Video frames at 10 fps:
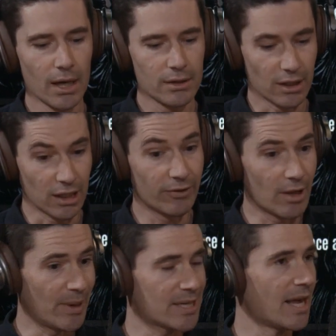deliver the
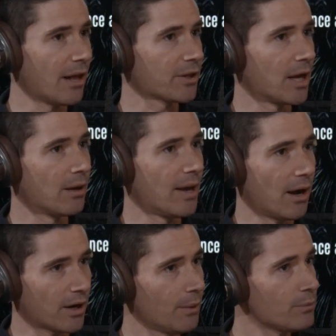best health
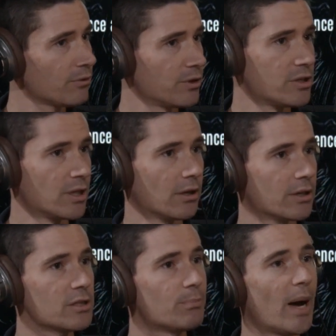outcomes for New
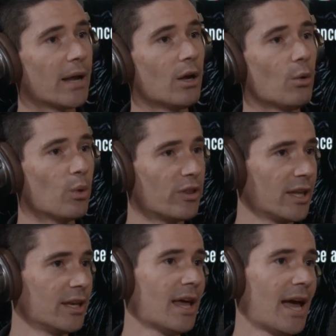Zealanders, but
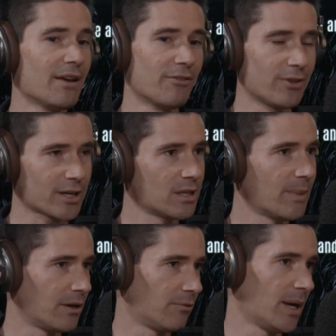within a fixed
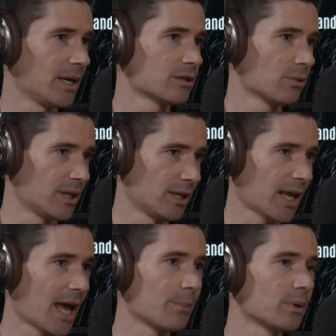amount of money, so within
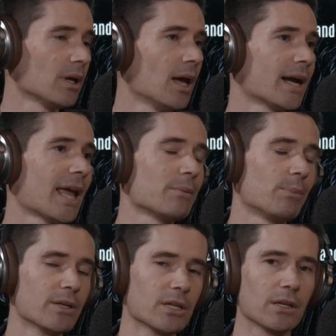a capped
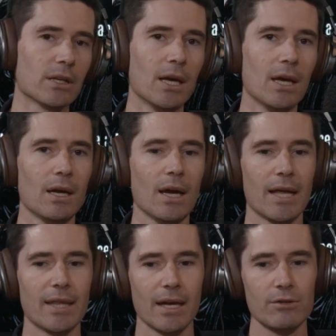budget.
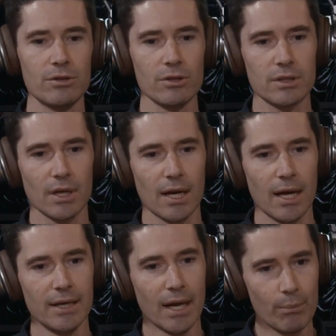And they introduced a
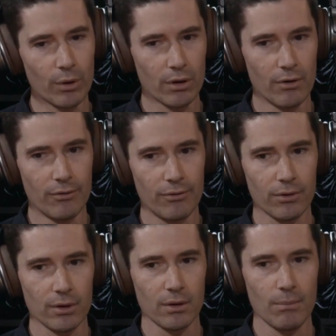number of
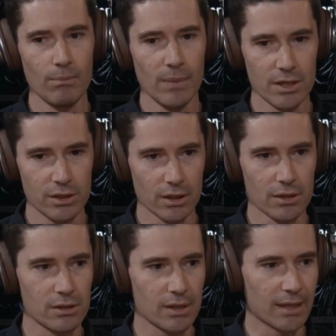
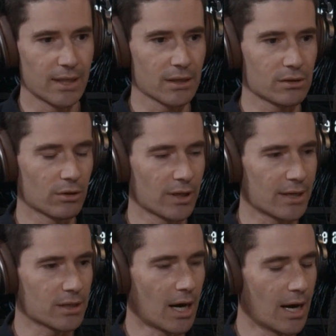measures at that
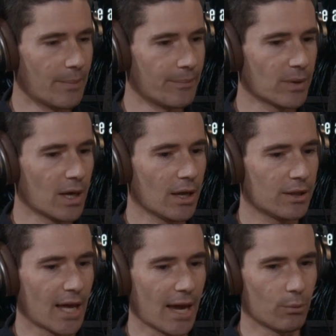time
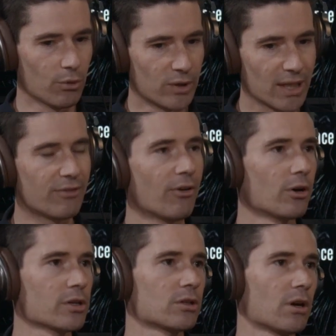that were really
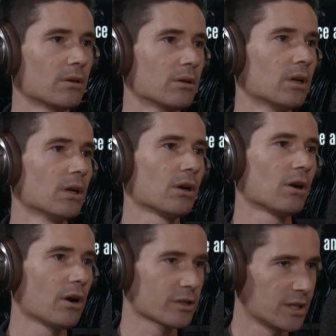focused on
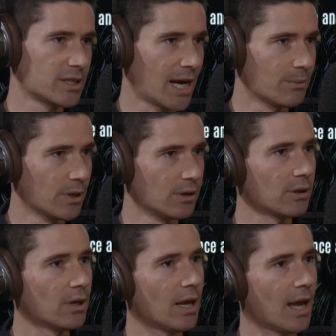cost containment
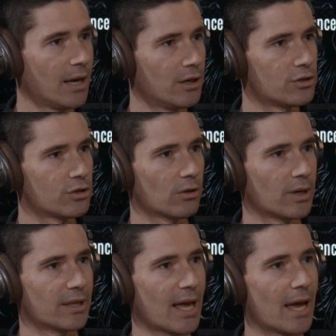and
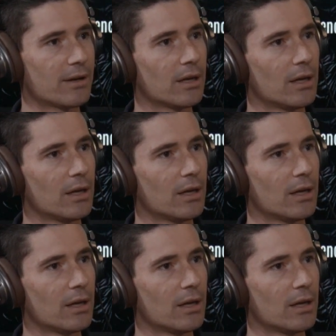ensuring that